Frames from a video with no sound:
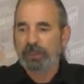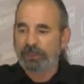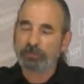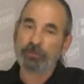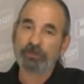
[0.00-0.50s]

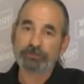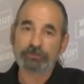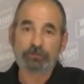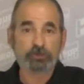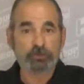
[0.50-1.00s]
and you mount
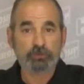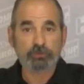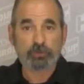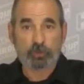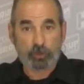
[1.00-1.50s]
it to
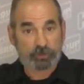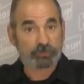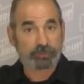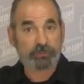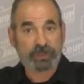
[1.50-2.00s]
wherever
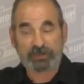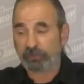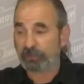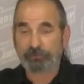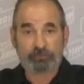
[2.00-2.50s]
you need to have it,
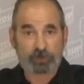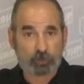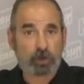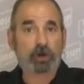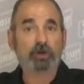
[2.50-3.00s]
on the
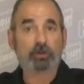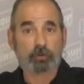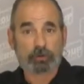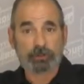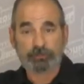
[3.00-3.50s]
firewall
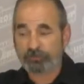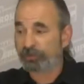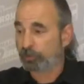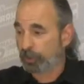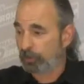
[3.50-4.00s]
or on the
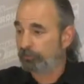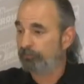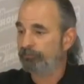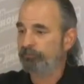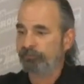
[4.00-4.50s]
fender well.
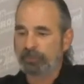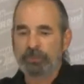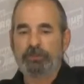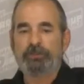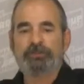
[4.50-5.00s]

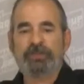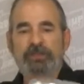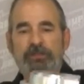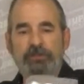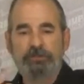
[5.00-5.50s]
You
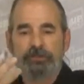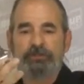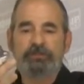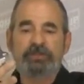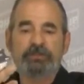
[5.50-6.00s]
take
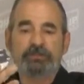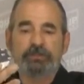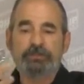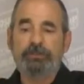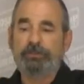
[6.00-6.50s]
this section
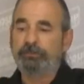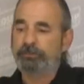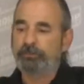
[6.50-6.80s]
here,